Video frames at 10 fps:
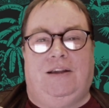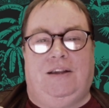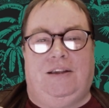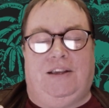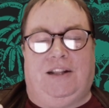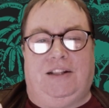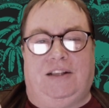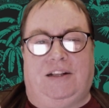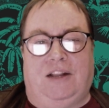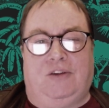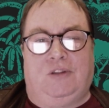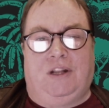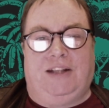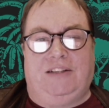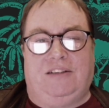you can either click on the
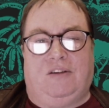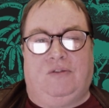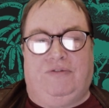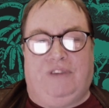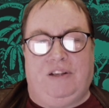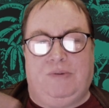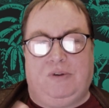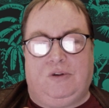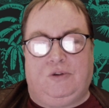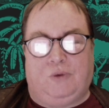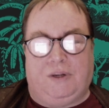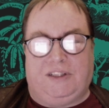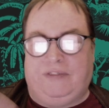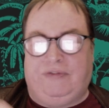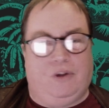links on Facebook or
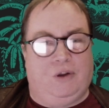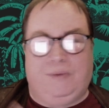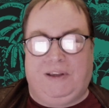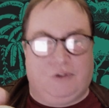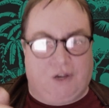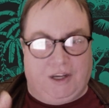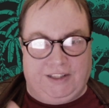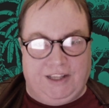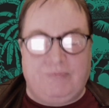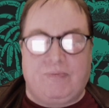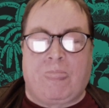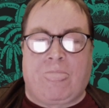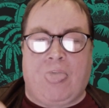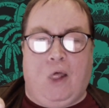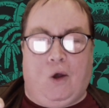Twitter, follow me on either,
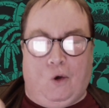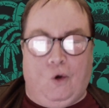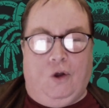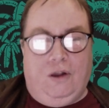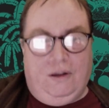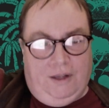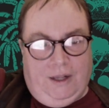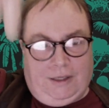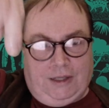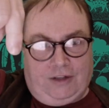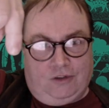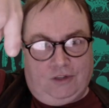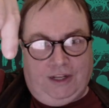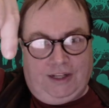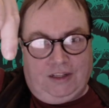or click on
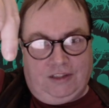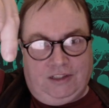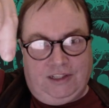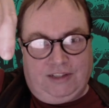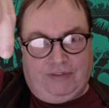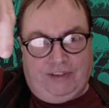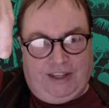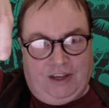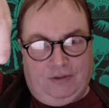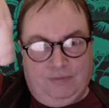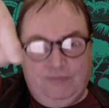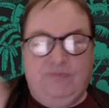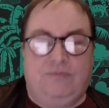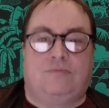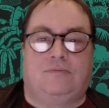the link under this video.
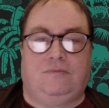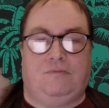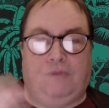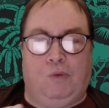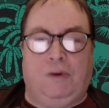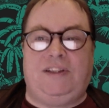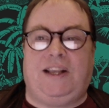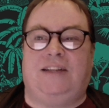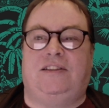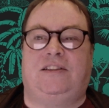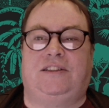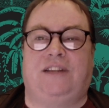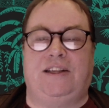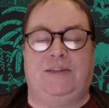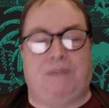Once you get to
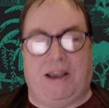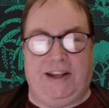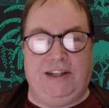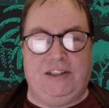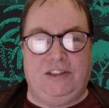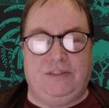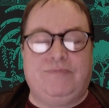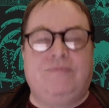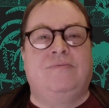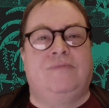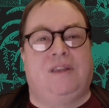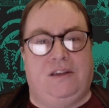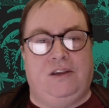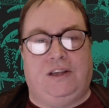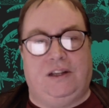today's page,
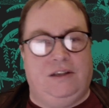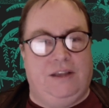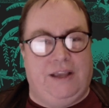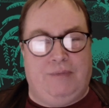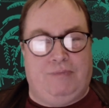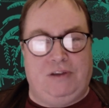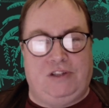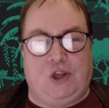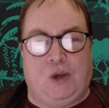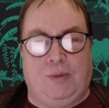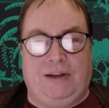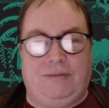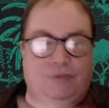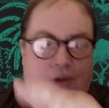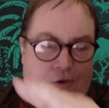you can hit post a comment,
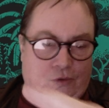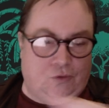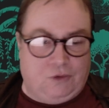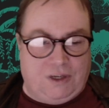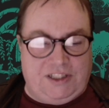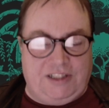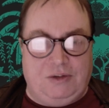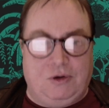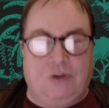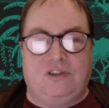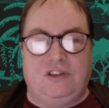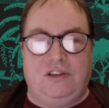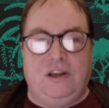write in your answers,